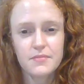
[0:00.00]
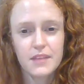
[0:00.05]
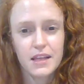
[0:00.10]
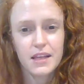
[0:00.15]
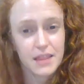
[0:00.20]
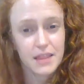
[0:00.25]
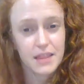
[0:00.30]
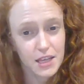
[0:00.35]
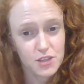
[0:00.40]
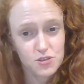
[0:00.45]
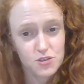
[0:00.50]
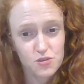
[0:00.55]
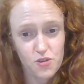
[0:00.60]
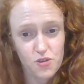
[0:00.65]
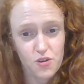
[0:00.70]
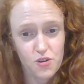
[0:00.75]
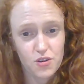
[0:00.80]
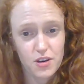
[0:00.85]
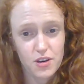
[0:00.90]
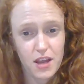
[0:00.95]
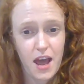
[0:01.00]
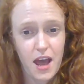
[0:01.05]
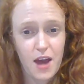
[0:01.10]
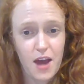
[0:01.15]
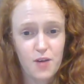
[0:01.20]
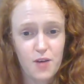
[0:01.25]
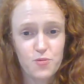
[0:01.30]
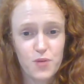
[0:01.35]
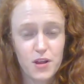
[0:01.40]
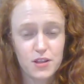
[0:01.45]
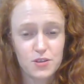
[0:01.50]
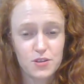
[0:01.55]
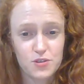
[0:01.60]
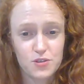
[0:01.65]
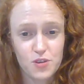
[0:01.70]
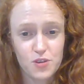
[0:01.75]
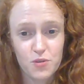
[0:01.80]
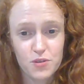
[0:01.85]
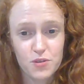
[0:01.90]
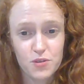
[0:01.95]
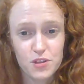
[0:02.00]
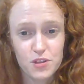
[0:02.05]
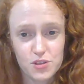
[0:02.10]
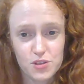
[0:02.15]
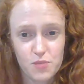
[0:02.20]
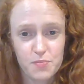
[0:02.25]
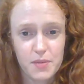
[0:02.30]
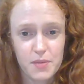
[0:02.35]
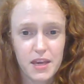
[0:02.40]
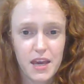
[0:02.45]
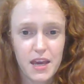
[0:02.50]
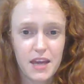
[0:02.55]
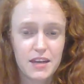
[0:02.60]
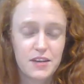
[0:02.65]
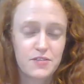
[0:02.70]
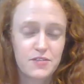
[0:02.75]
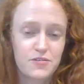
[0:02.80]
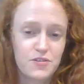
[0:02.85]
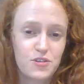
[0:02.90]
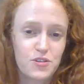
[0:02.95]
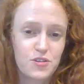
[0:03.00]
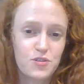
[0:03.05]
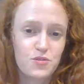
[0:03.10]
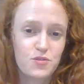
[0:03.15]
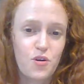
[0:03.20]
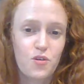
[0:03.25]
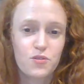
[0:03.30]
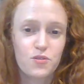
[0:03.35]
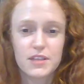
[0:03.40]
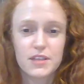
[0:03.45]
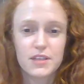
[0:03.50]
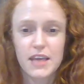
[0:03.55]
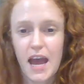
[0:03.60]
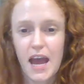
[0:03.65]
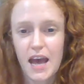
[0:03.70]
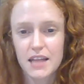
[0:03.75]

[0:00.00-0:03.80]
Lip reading: later on how well you know the topic. And if you only